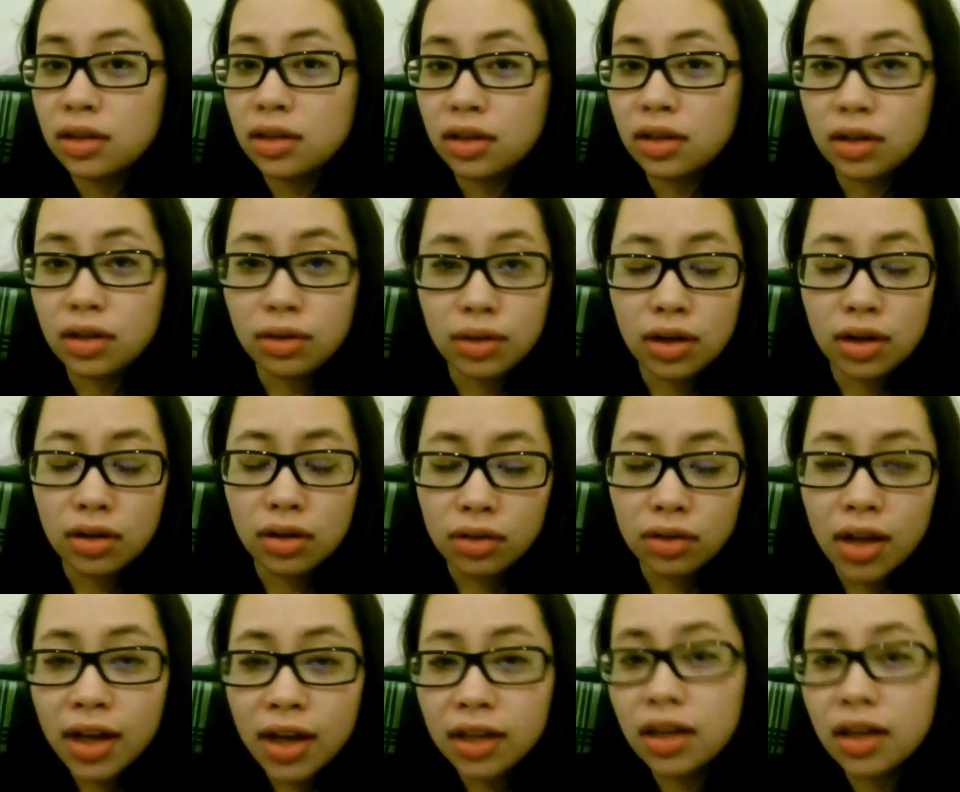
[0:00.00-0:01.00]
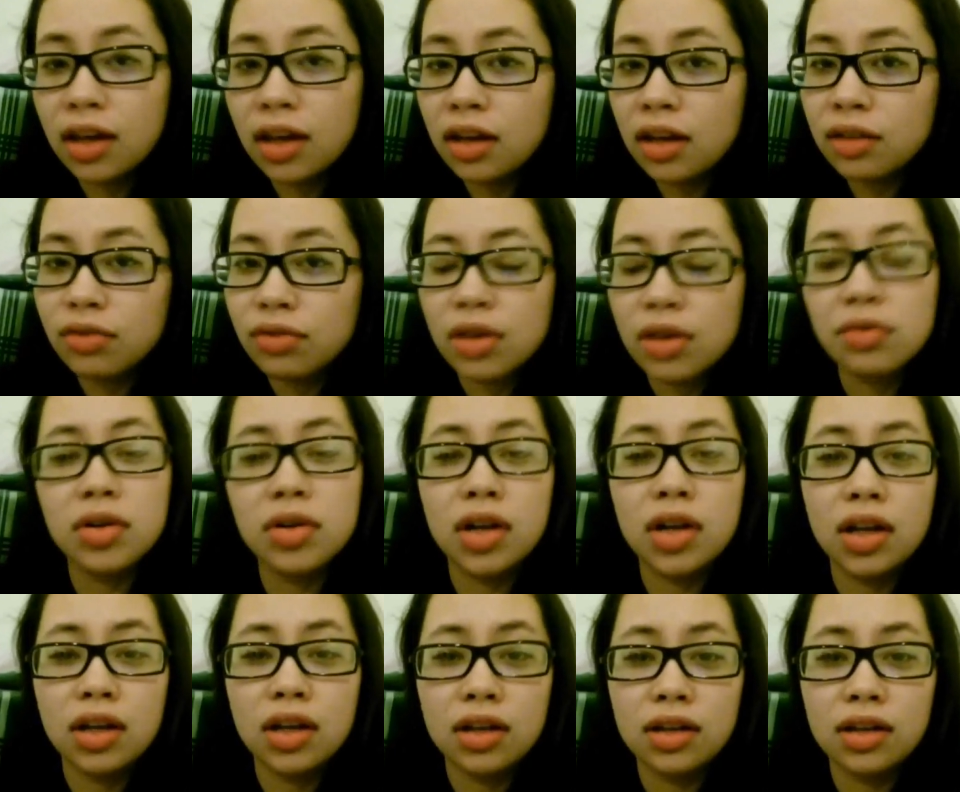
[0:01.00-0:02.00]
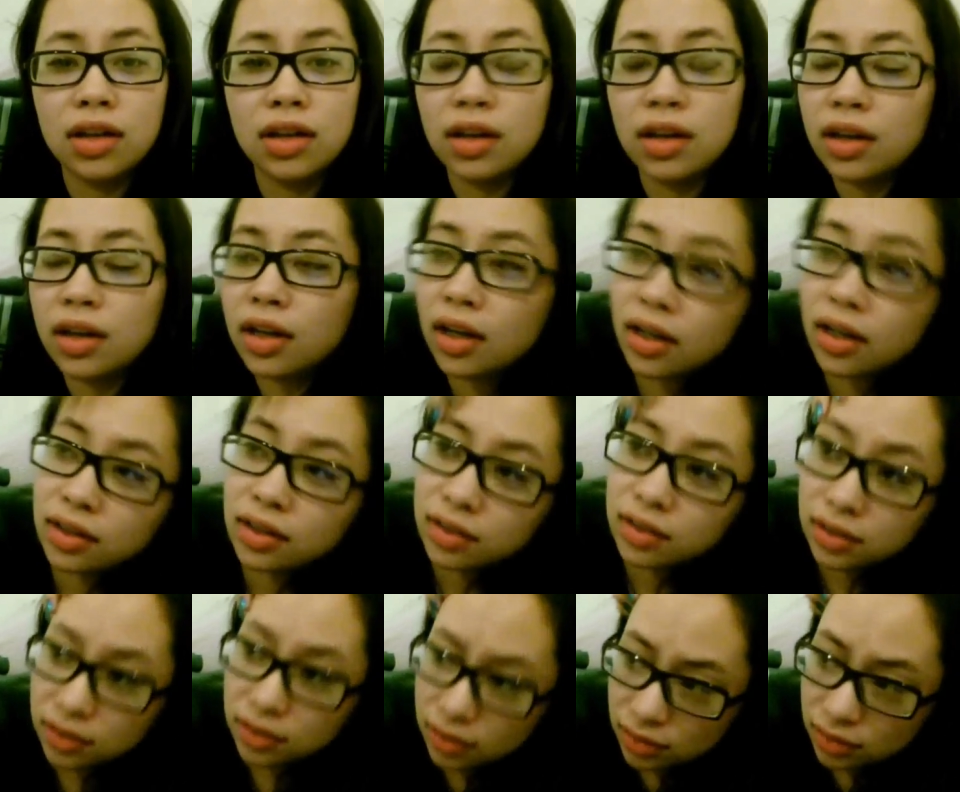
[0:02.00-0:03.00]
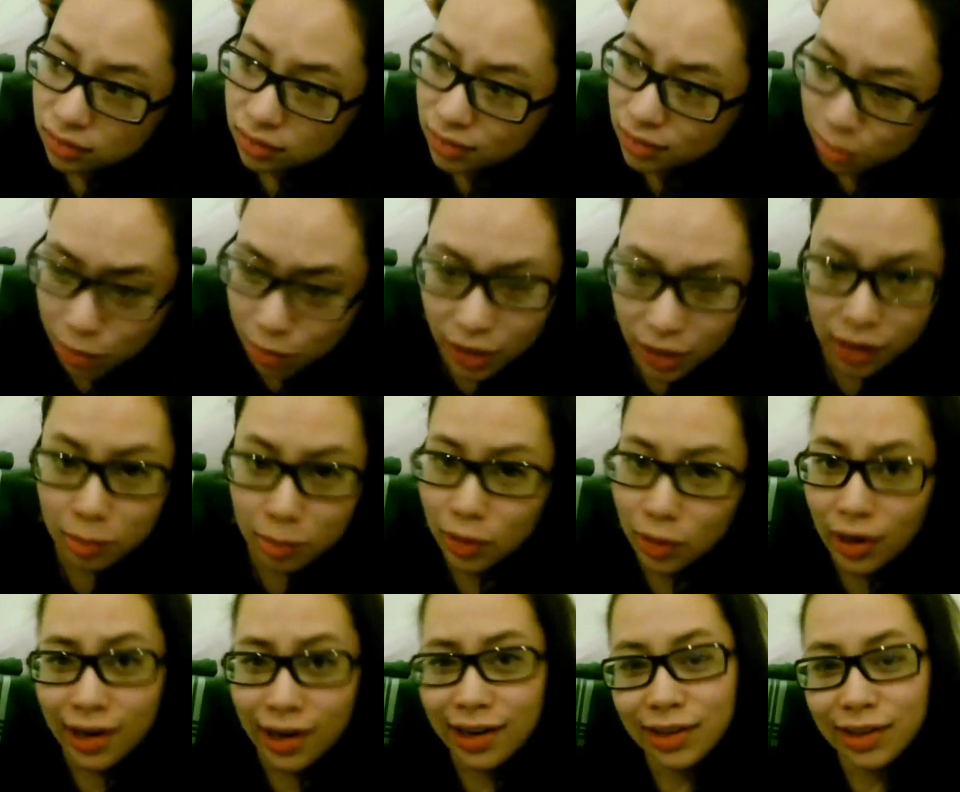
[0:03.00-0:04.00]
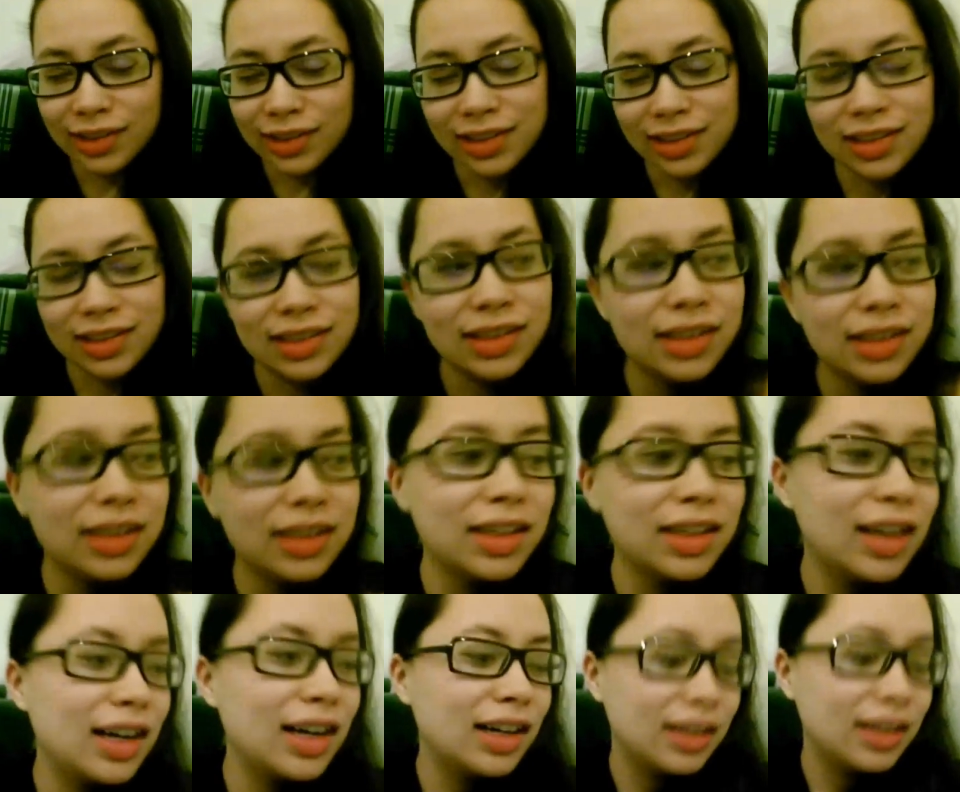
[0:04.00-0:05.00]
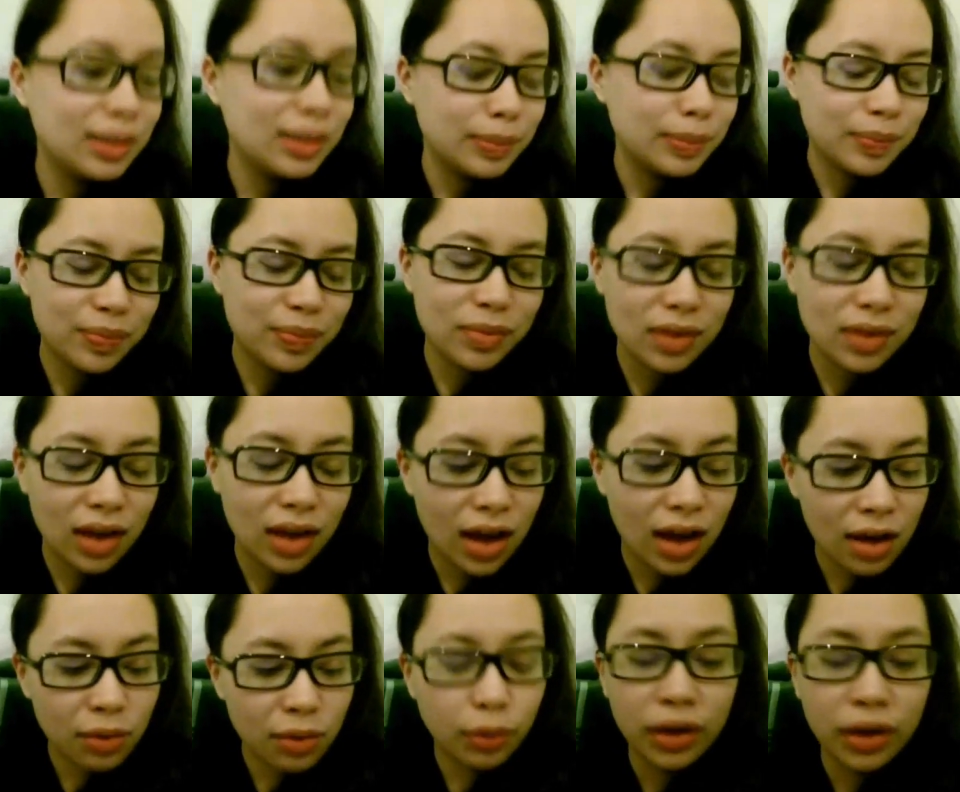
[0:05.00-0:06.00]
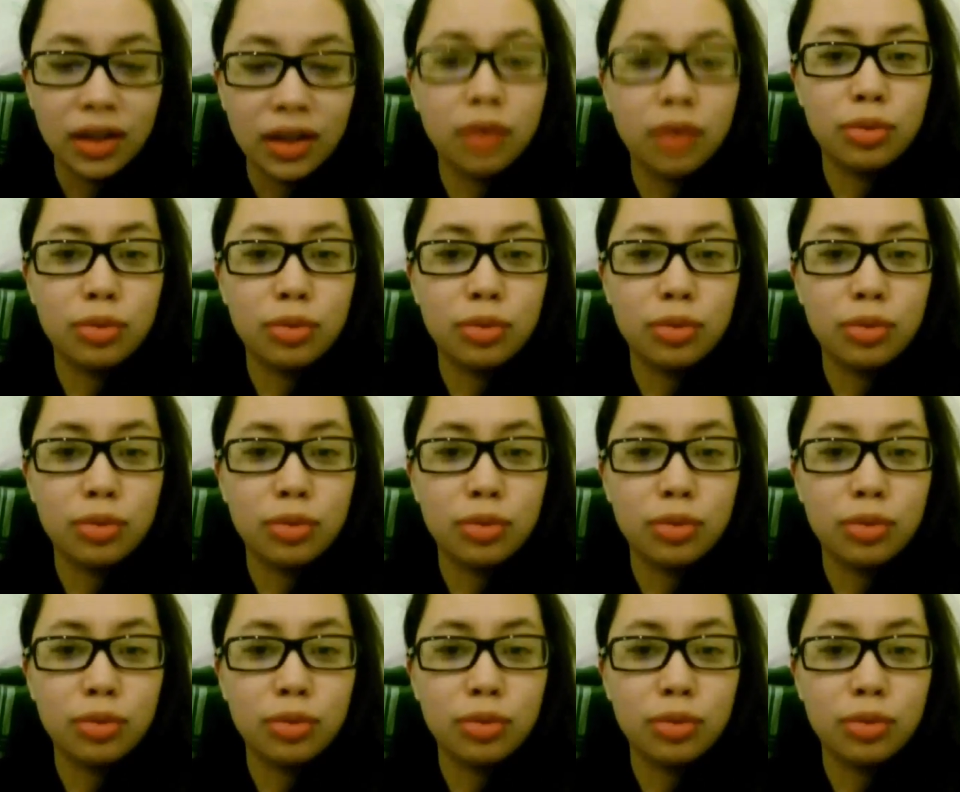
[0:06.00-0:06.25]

you know, that are liking, favoriting, and spreading them around. Um, I really